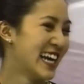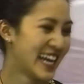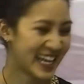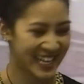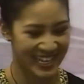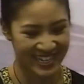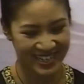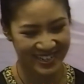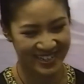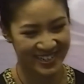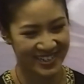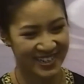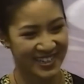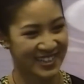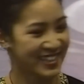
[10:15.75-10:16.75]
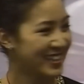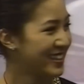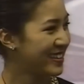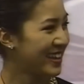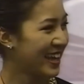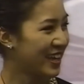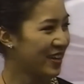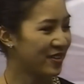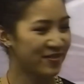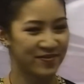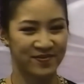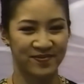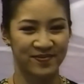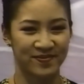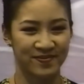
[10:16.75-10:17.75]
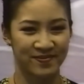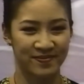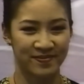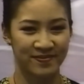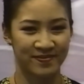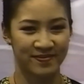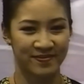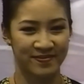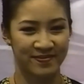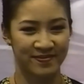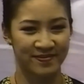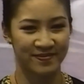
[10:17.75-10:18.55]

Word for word: Congratulations again. Thank you. Terry, back to you.